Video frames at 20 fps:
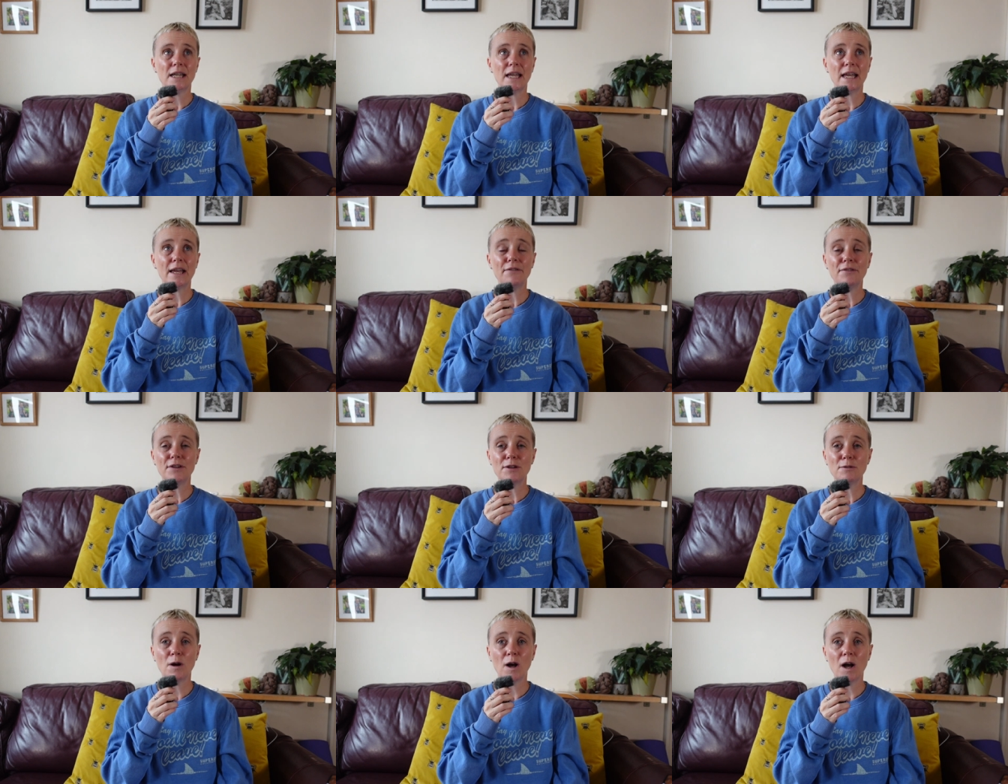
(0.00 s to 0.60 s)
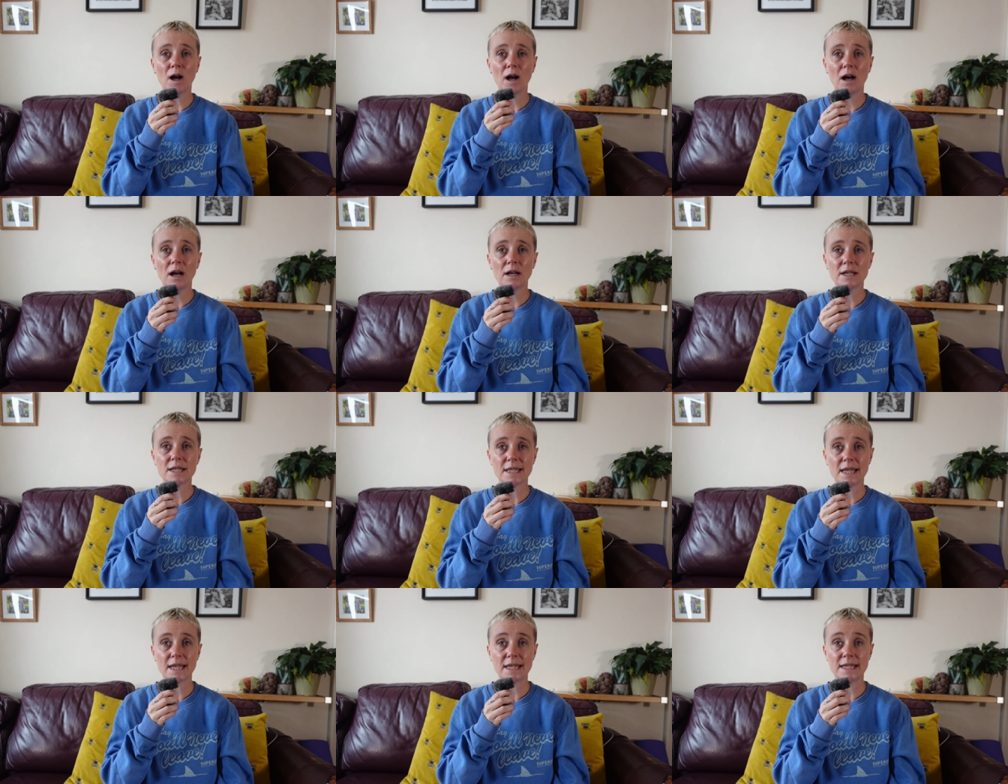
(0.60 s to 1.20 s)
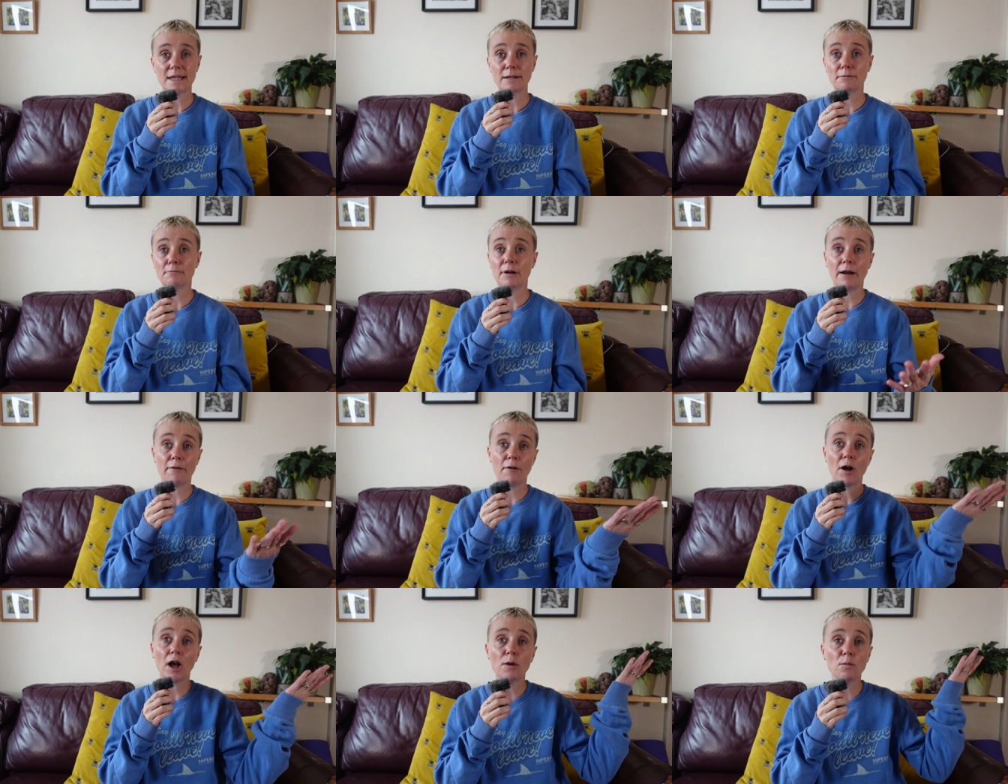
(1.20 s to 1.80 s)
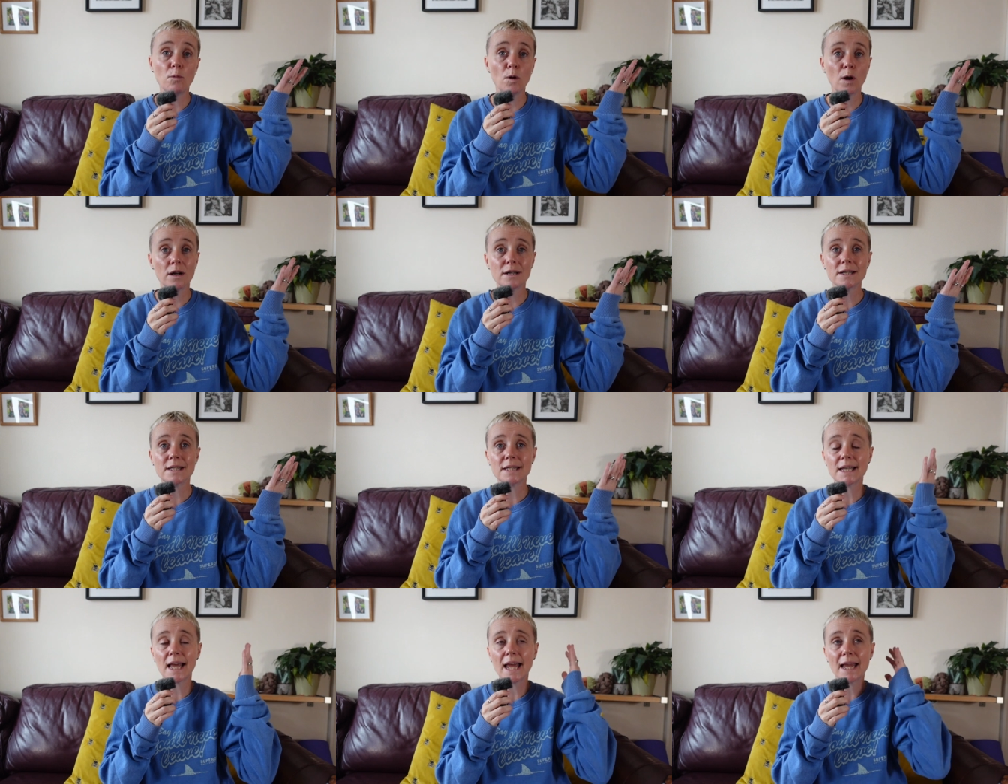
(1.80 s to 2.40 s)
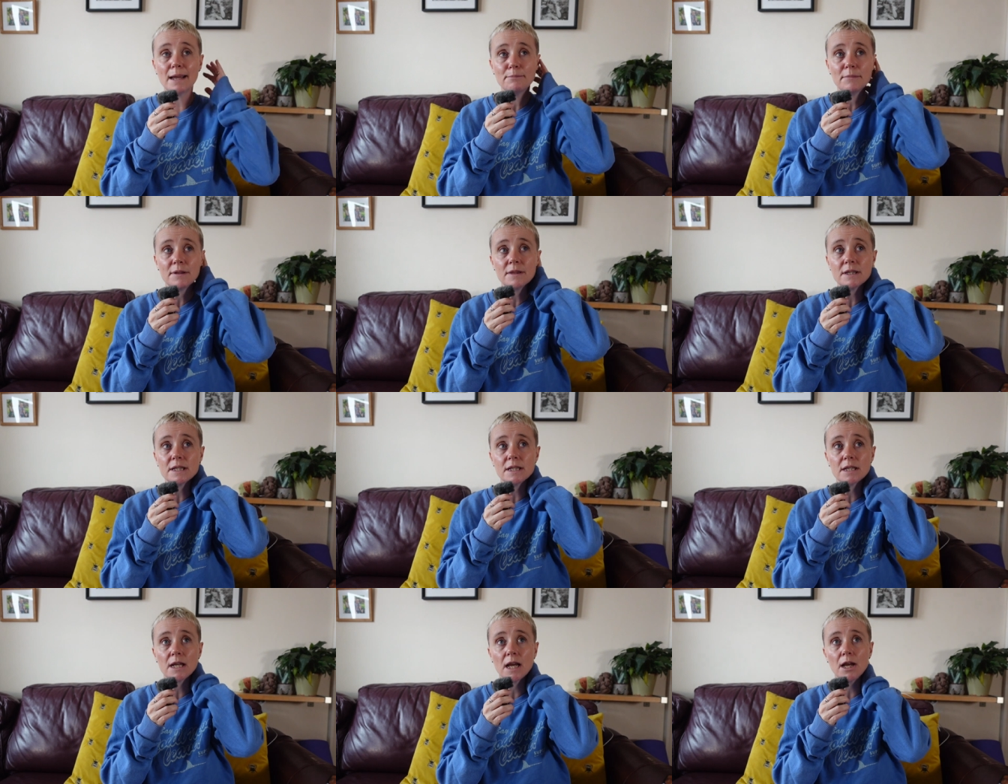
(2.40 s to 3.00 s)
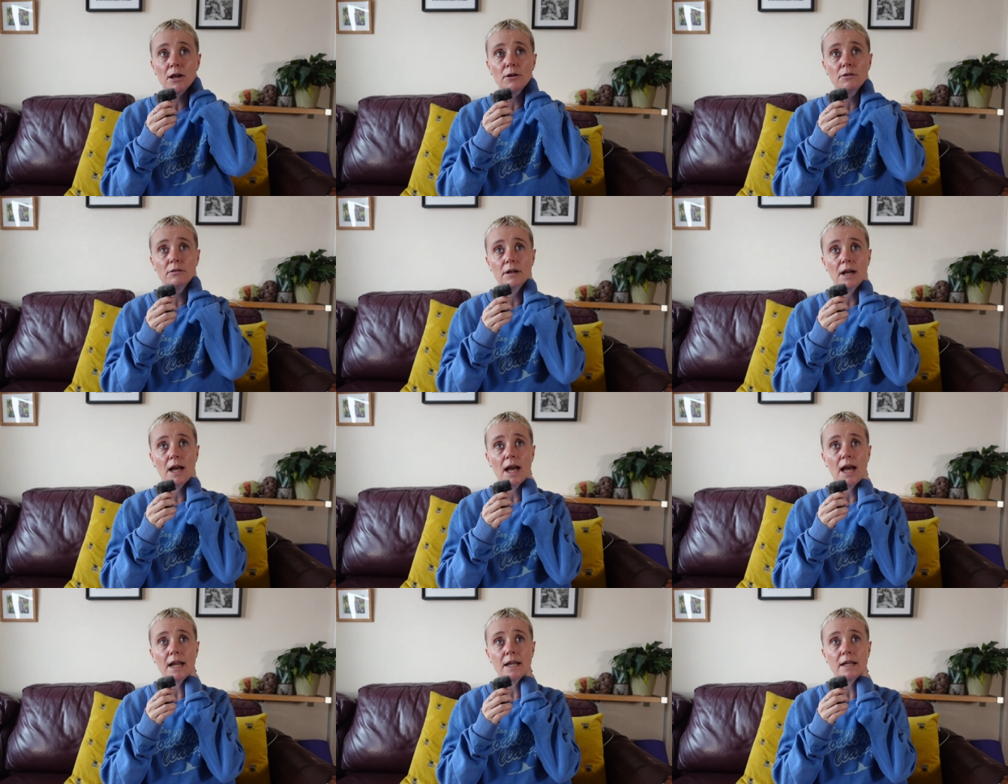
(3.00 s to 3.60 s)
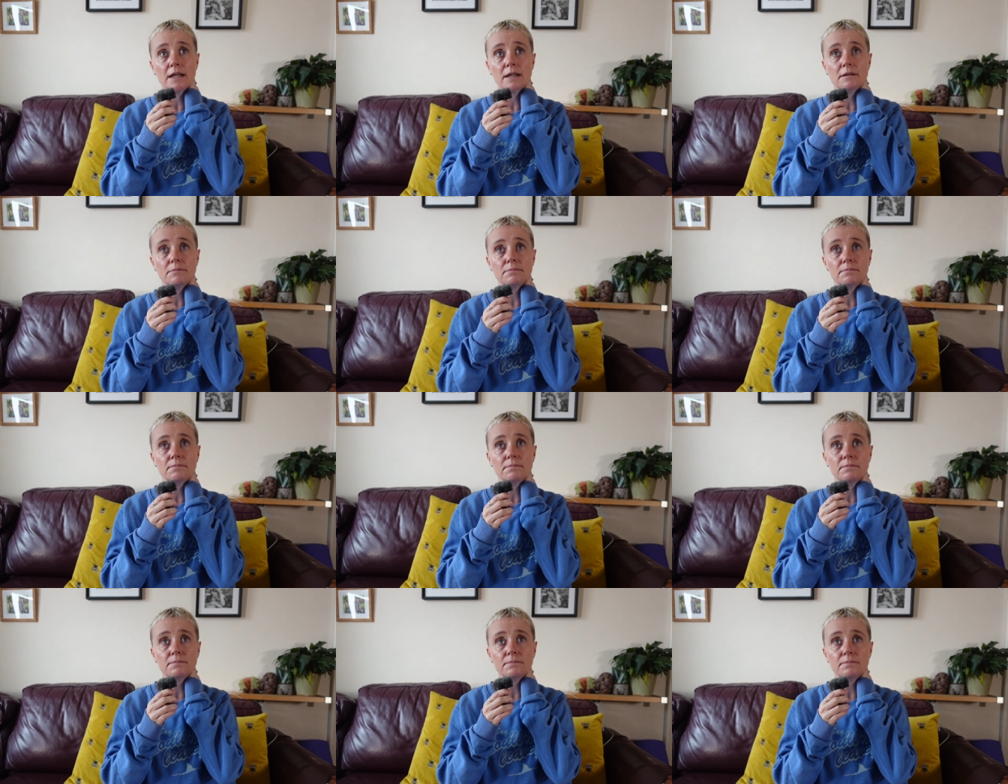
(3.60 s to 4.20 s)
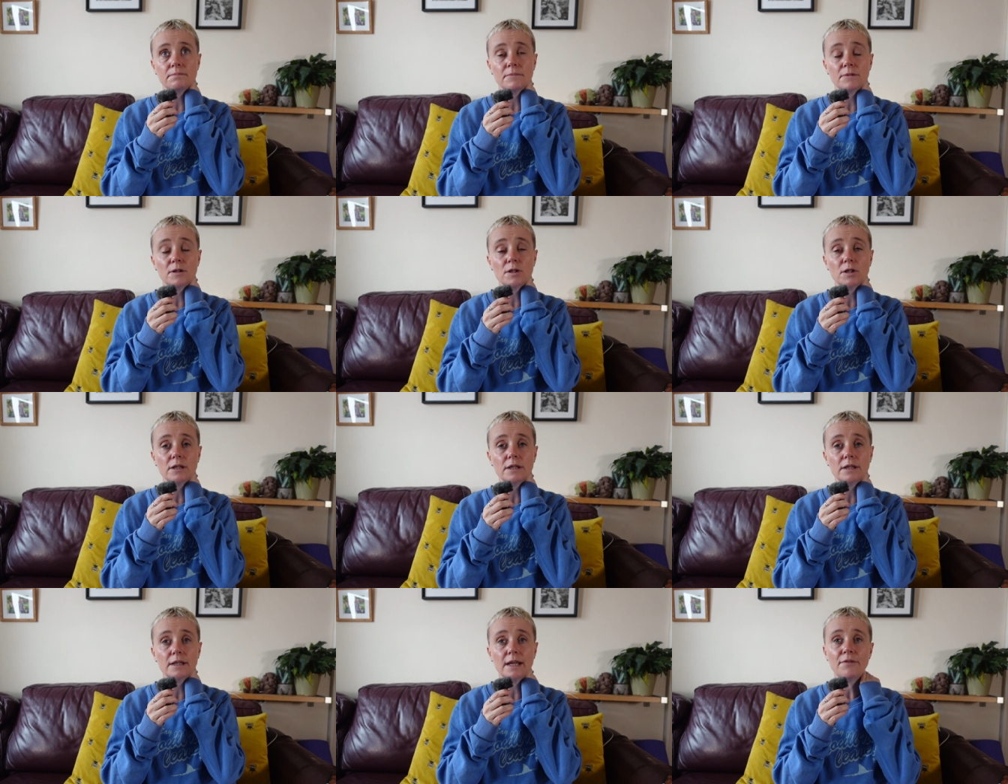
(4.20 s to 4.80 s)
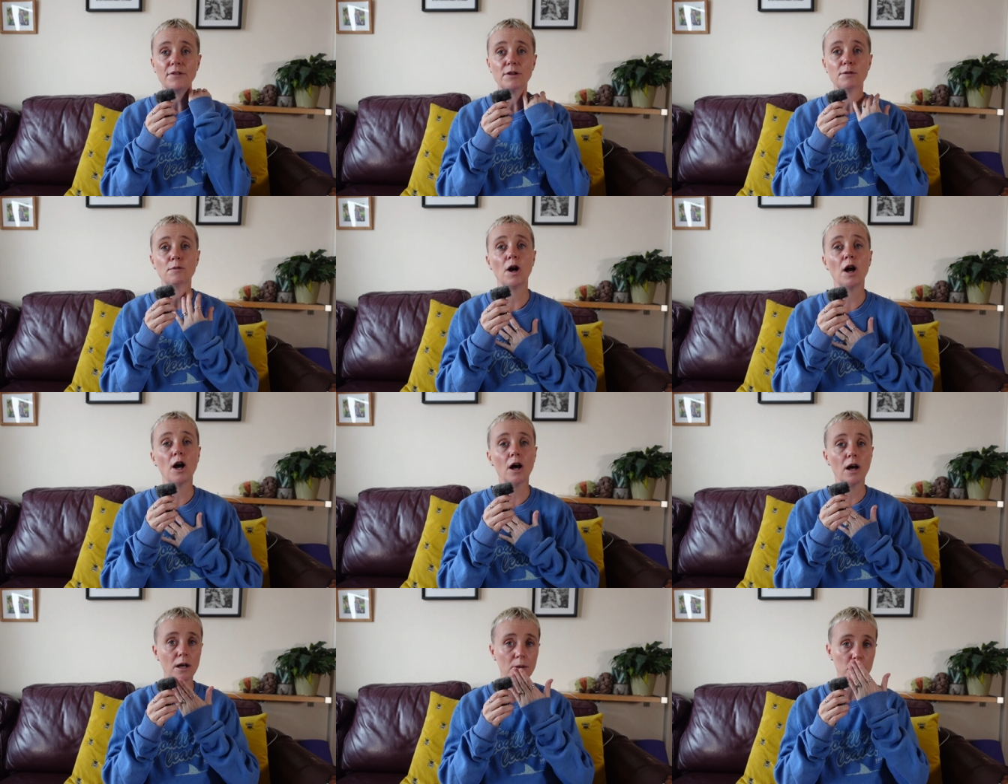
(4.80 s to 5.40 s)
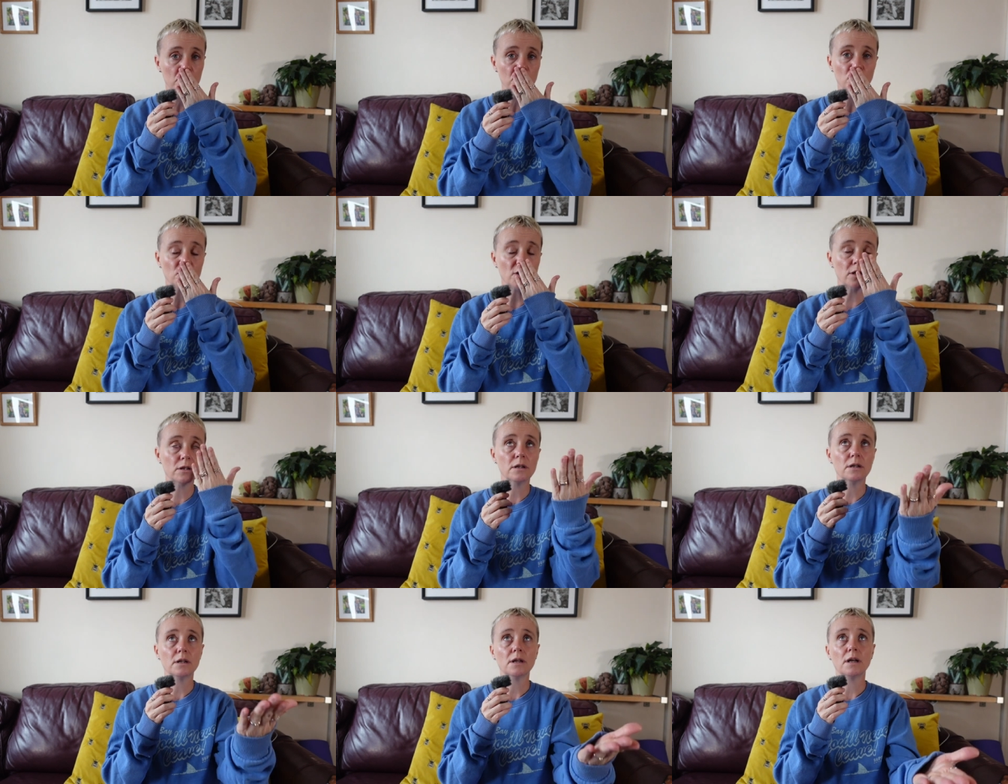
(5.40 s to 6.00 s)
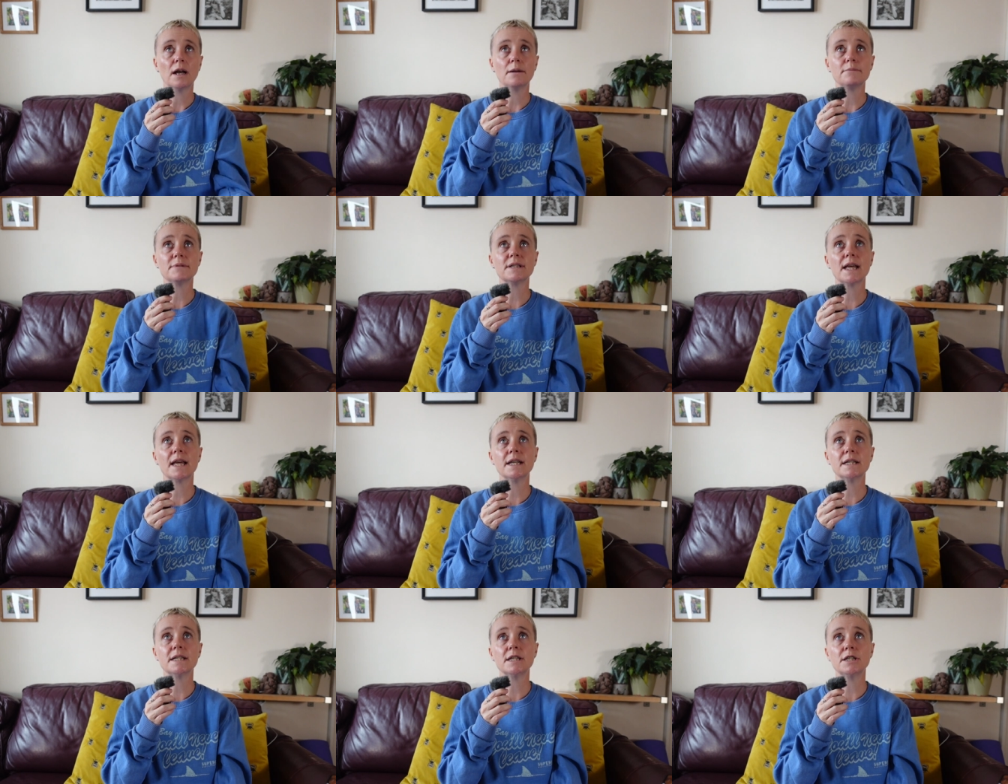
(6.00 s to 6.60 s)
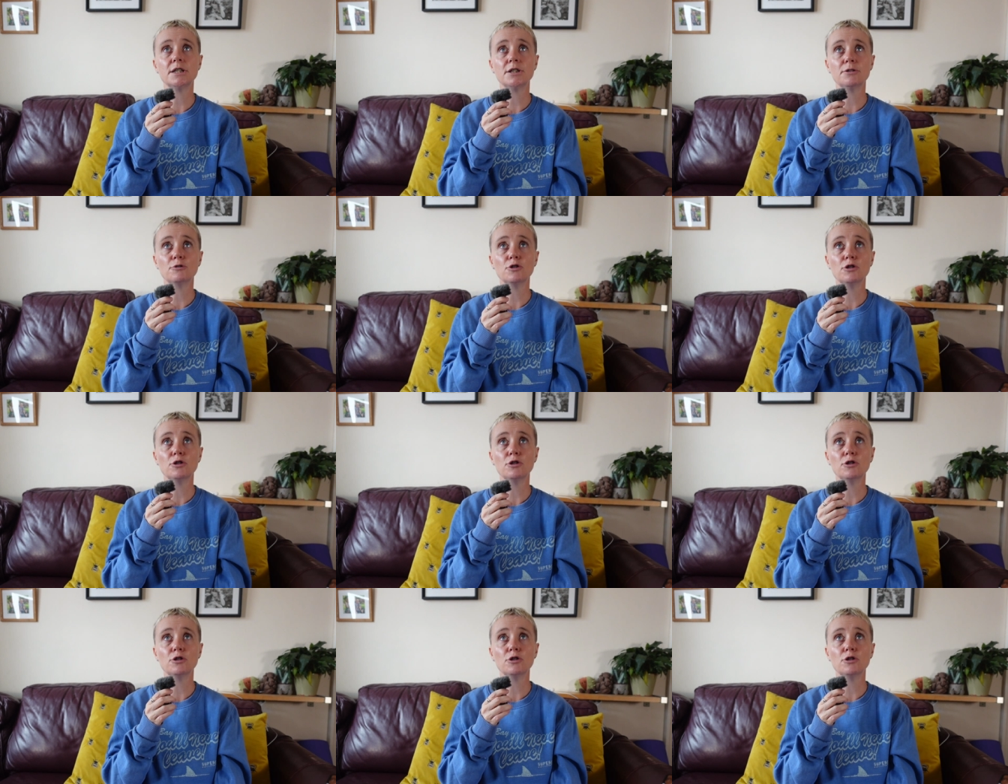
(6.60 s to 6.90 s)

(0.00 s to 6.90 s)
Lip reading: If you are sitting where I was 8 months ago, and if you are, I'm sending you